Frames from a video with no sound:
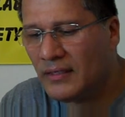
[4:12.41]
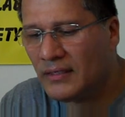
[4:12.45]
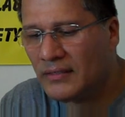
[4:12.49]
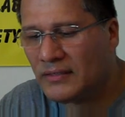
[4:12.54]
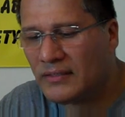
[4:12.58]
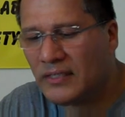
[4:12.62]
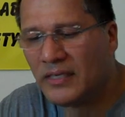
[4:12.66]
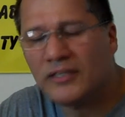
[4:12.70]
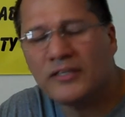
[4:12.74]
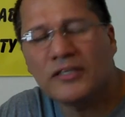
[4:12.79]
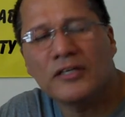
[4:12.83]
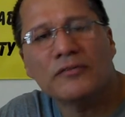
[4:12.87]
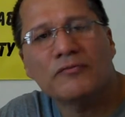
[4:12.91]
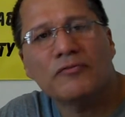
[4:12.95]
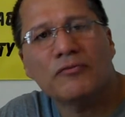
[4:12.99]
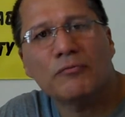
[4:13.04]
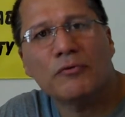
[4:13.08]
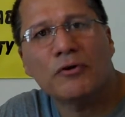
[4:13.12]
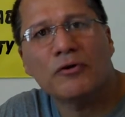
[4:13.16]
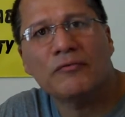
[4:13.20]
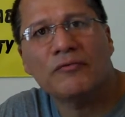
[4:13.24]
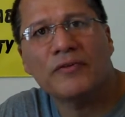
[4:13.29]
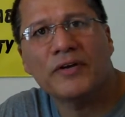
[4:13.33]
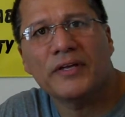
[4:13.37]
Stay tuned for
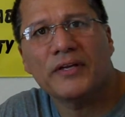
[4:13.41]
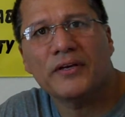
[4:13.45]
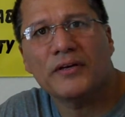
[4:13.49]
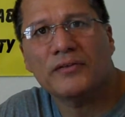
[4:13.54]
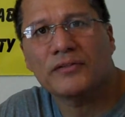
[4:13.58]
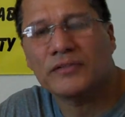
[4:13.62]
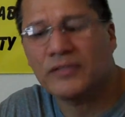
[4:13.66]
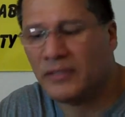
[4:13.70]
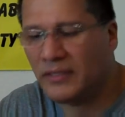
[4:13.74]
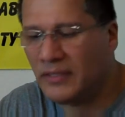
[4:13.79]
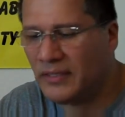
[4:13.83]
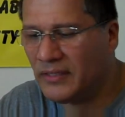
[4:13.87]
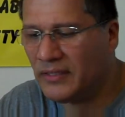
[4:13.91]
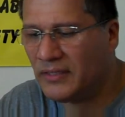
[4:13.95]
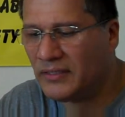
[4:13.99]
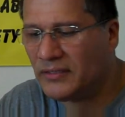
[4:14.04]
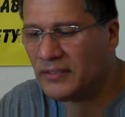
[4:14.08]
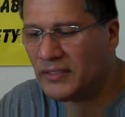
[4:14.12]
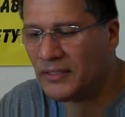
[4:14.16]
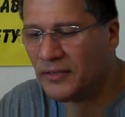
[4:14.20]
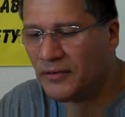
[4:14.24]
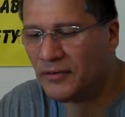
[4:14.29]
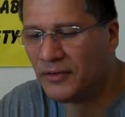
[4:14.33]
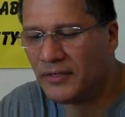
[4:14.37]
more videos in this
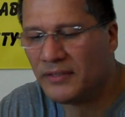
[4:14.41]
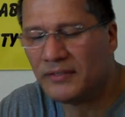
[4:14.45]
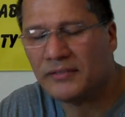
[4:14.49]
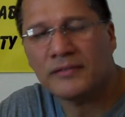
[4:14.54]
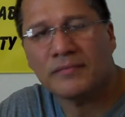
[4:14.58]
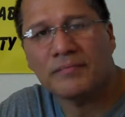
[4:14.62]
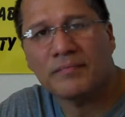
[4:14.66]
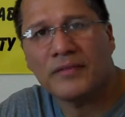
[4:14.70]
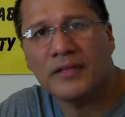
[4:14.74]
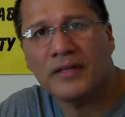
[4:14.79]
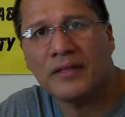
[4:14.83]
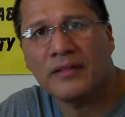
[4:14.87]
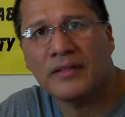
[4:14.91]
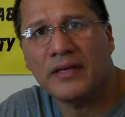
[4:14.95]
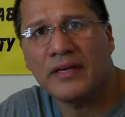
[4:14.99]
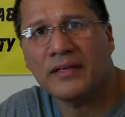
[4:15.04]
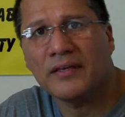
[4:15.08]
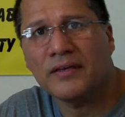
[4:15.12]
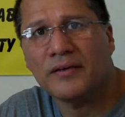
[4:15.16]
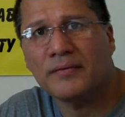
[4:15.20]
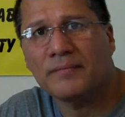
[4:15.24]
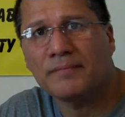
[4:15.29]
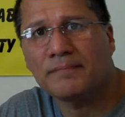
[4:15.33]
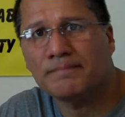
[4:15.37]
series.
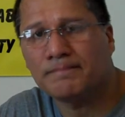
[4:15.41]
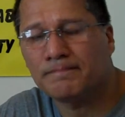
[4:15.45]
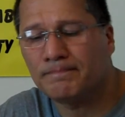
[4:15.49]
Thank you.